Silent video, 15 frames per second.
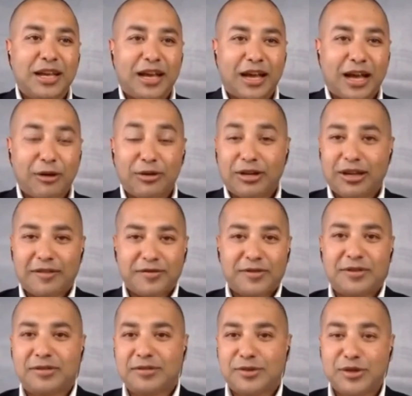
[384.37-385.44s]
I would love
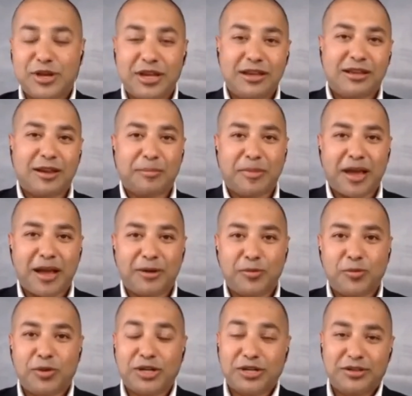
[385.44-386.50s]
to hear about
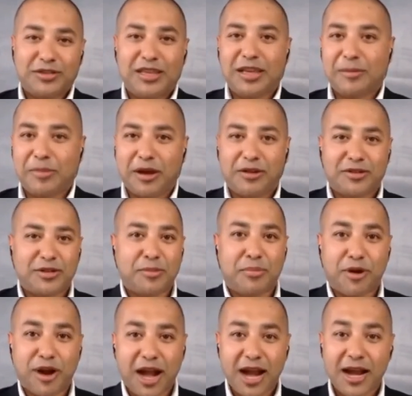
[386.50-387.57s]
what do you think about your
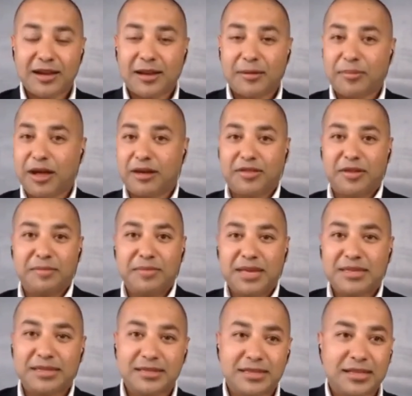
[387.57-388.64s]
brand, about the
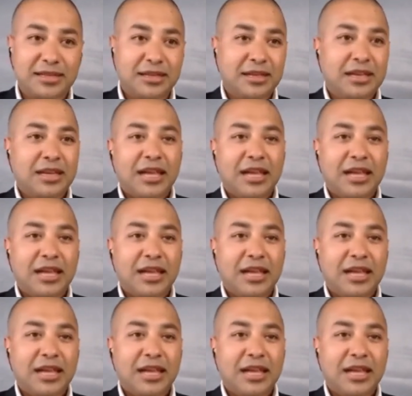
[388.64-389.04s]
messaging.